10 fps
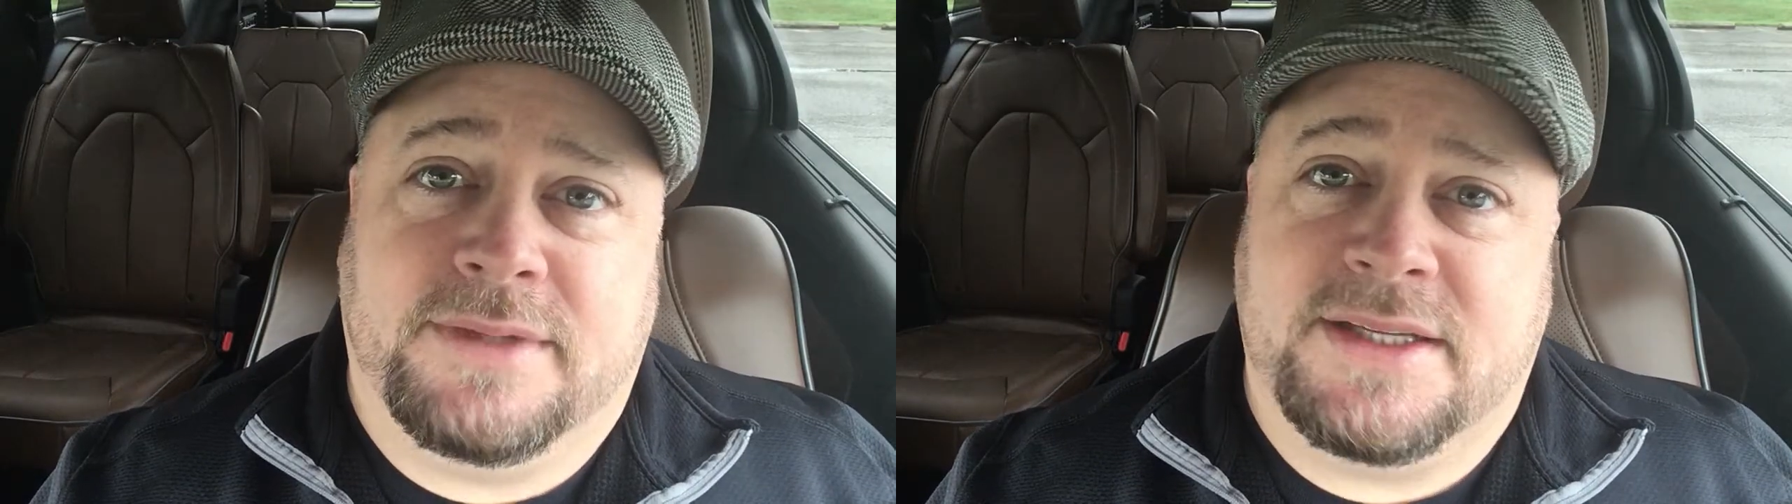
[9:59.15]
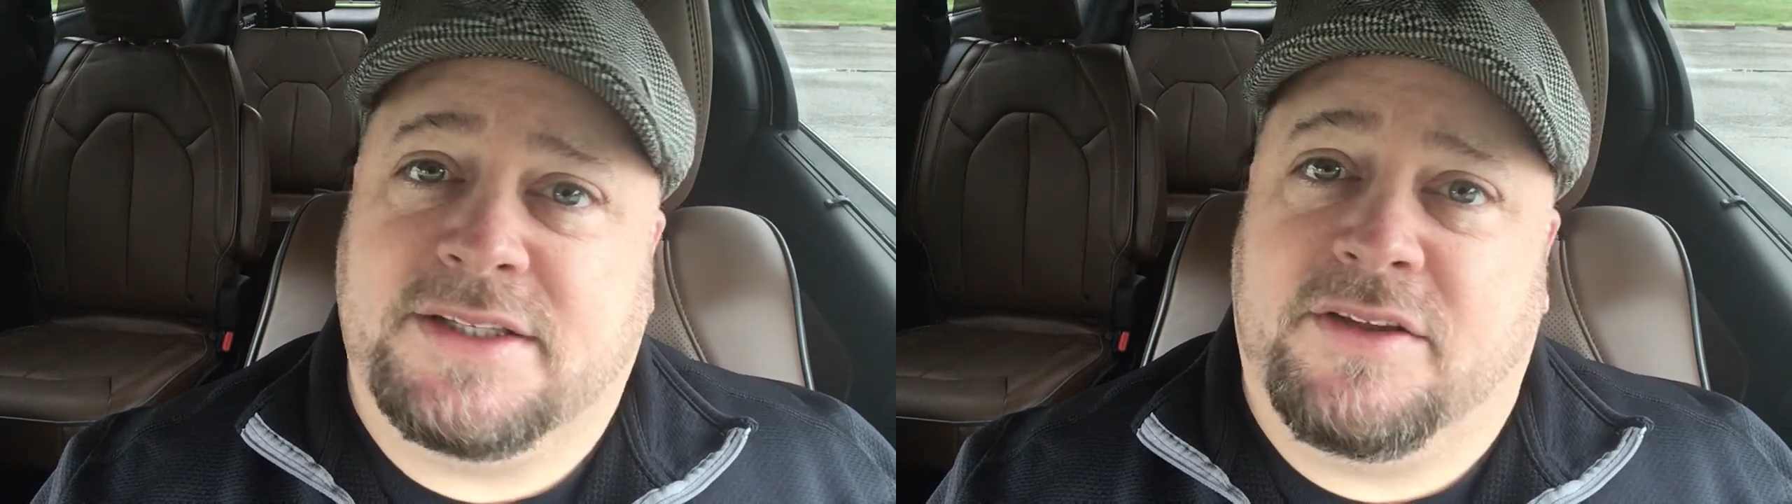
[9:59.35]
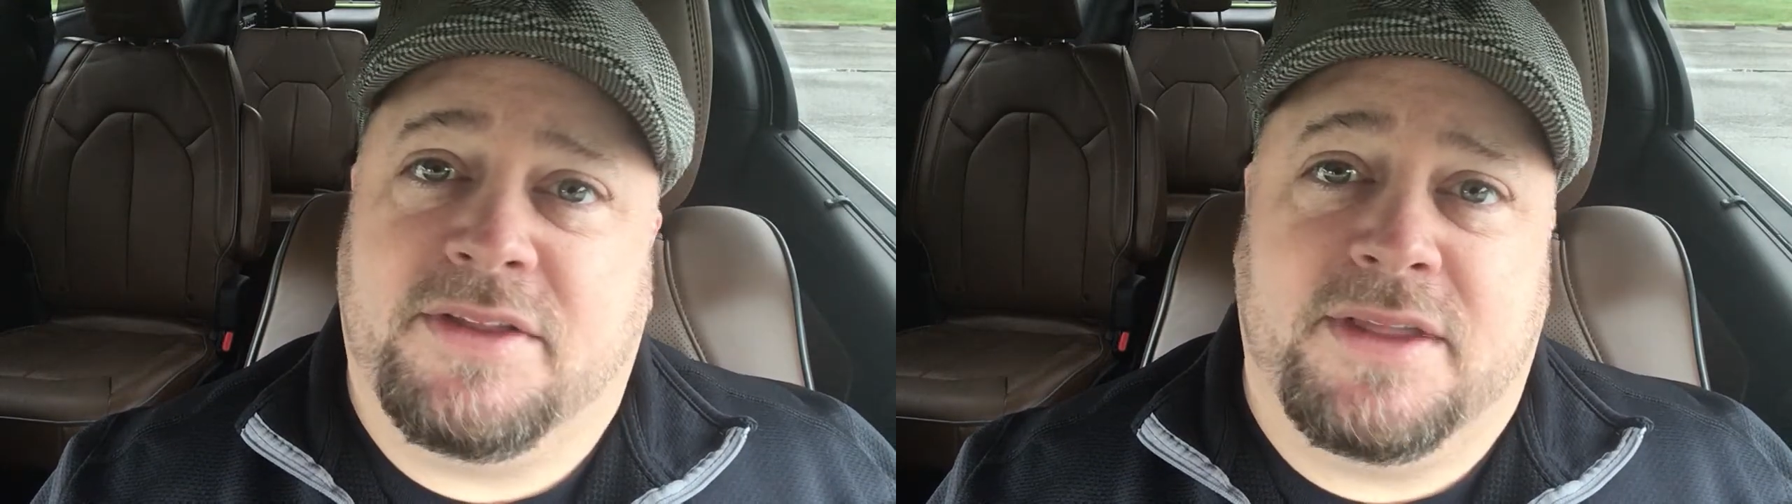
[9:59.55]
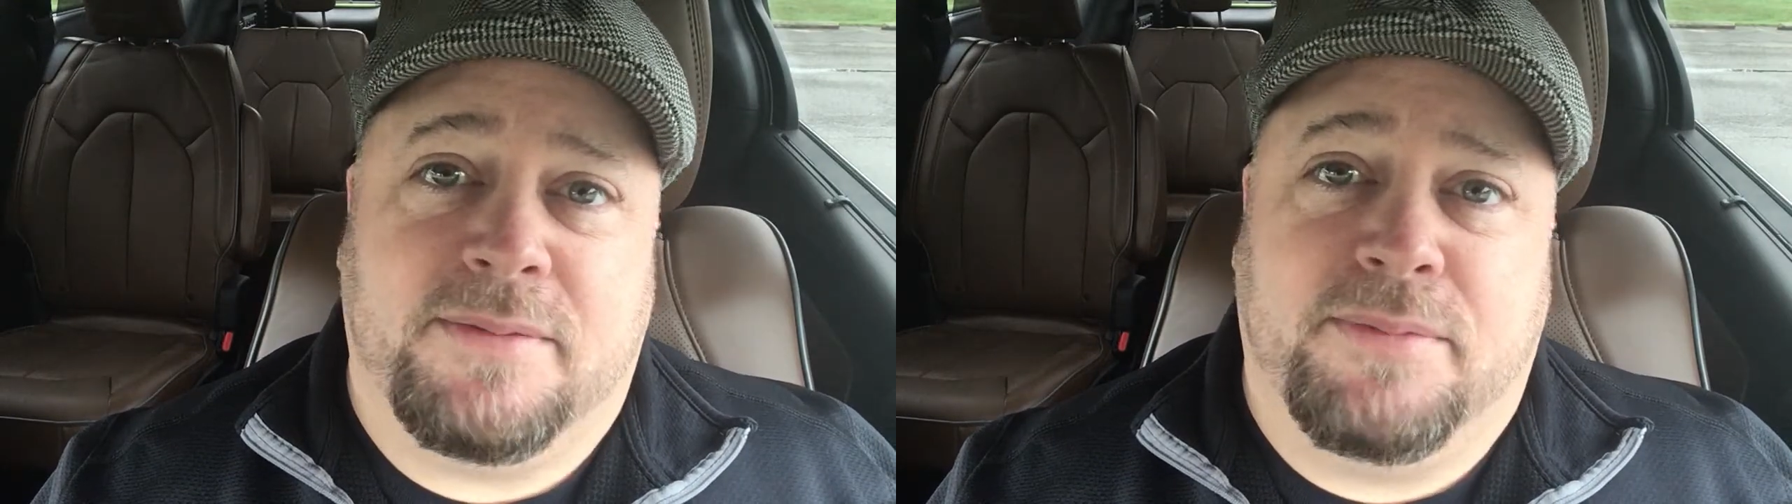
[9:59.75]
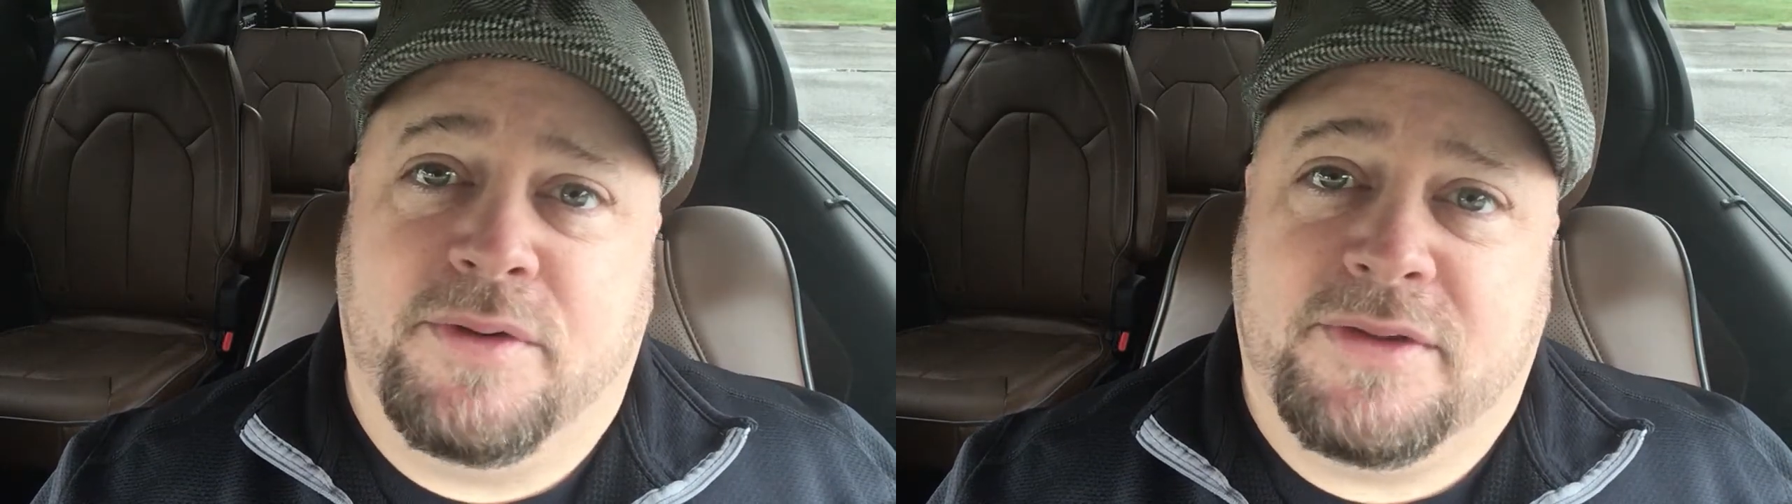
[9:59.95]
I still
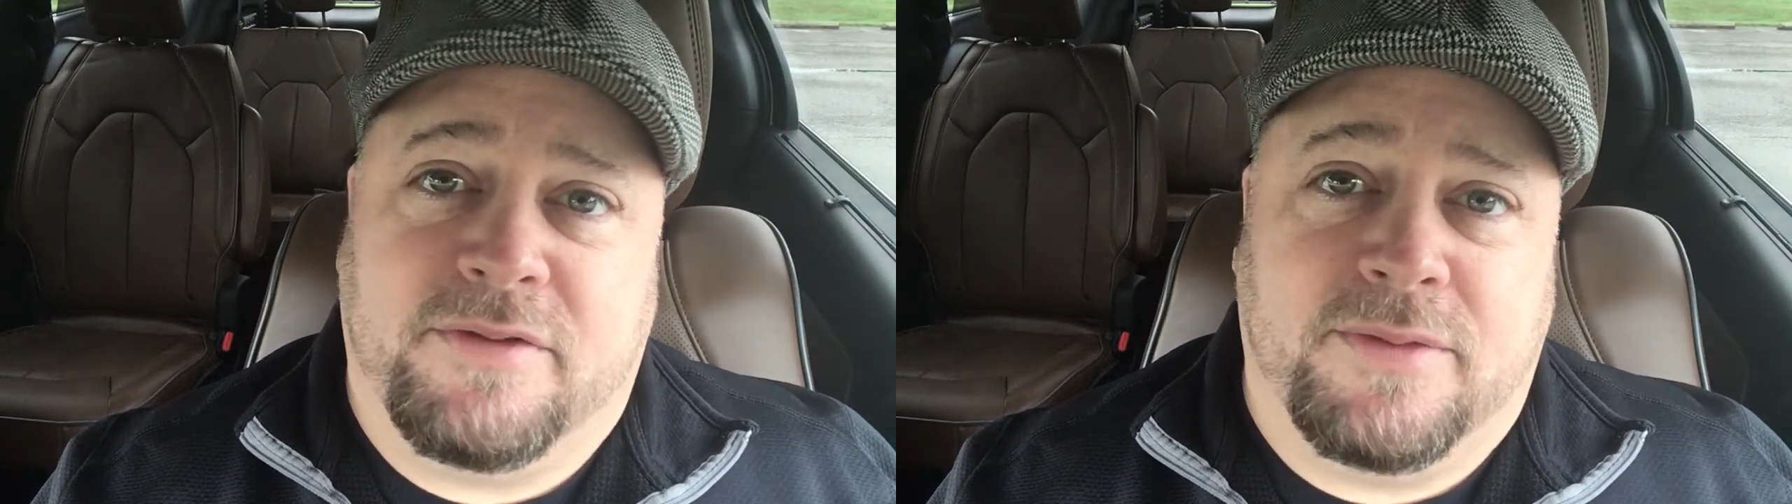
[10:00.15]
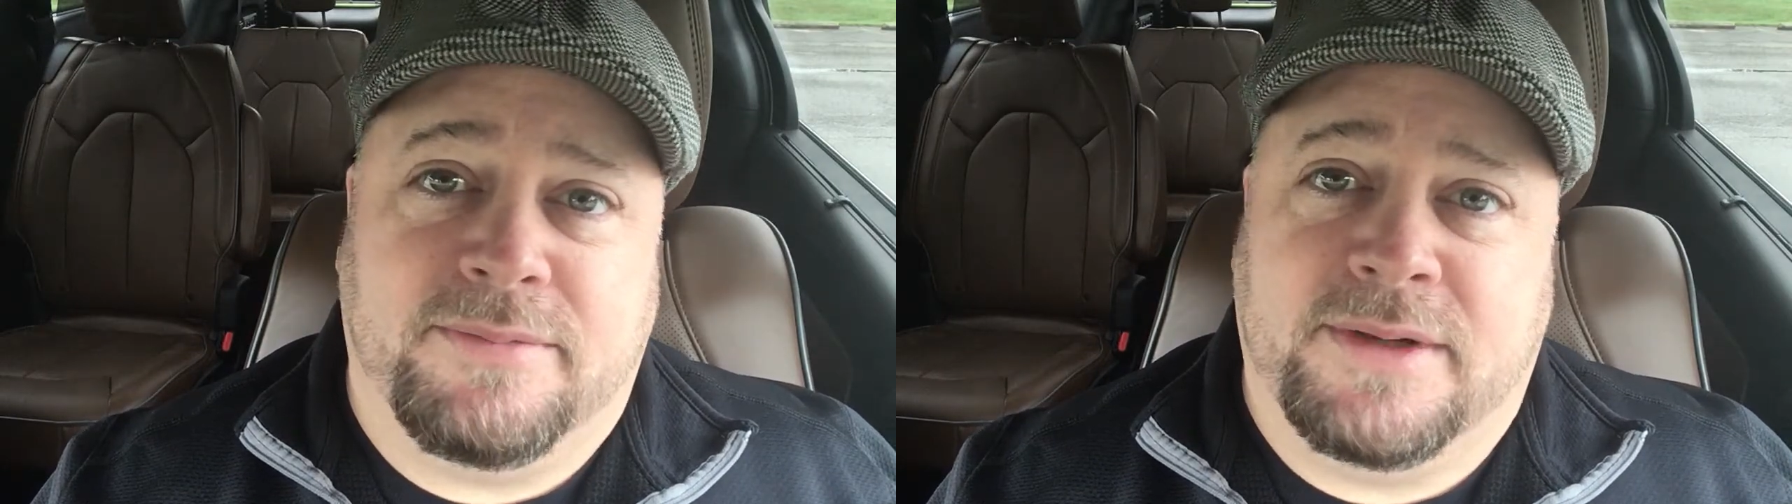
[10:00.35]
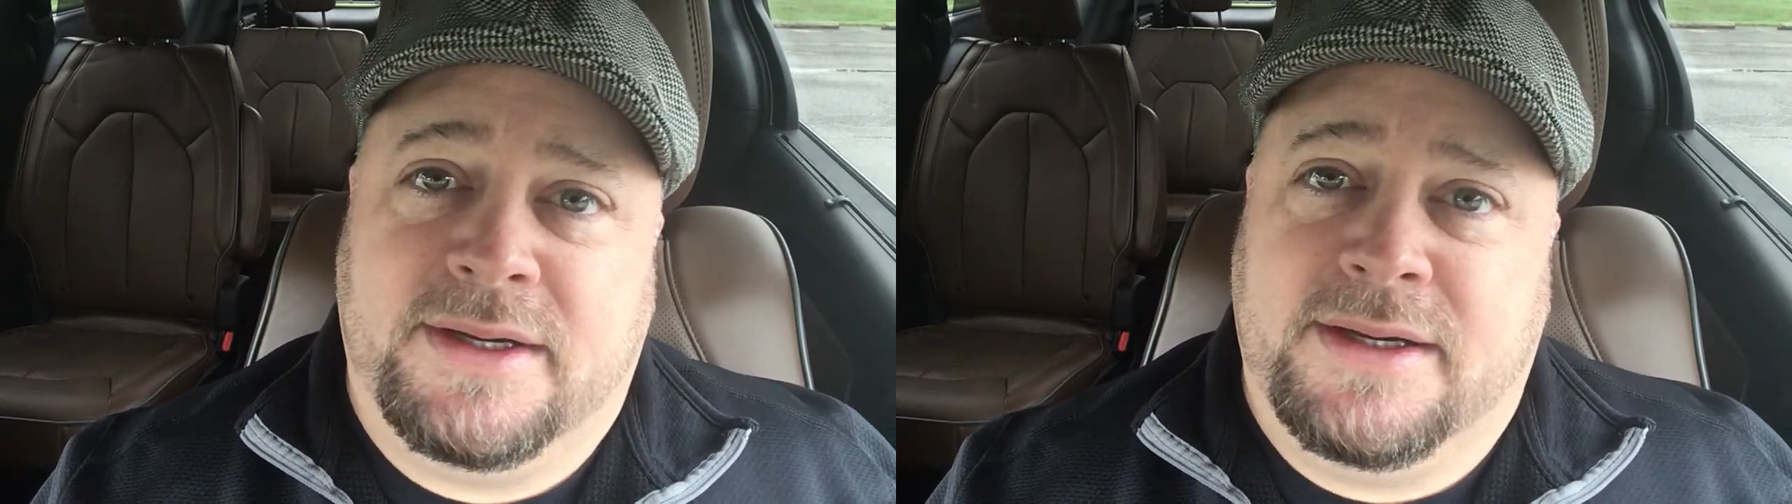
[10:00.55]
think both of them